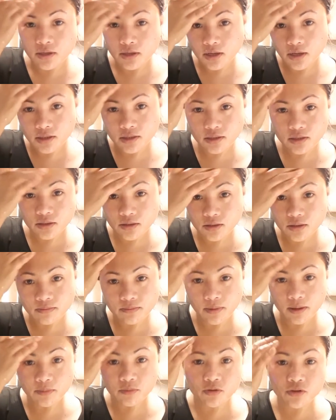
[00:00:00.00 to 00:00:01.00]
that's
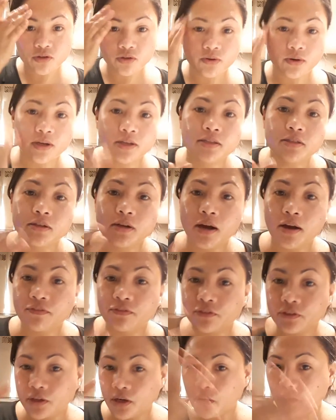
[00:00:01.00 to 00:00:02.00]
my moisturizer
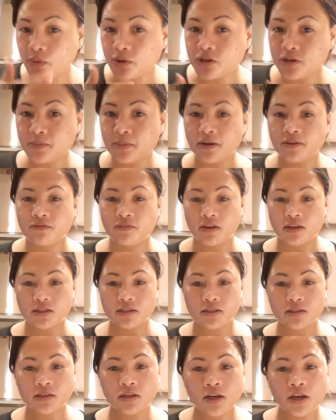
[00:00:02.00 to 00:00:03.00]
after I wash my
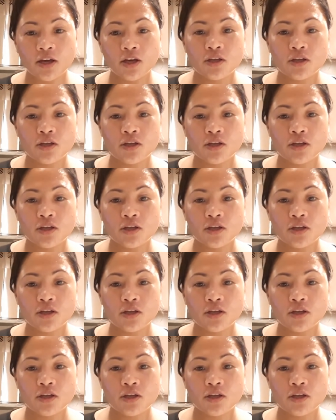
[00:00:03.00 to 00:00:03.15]
face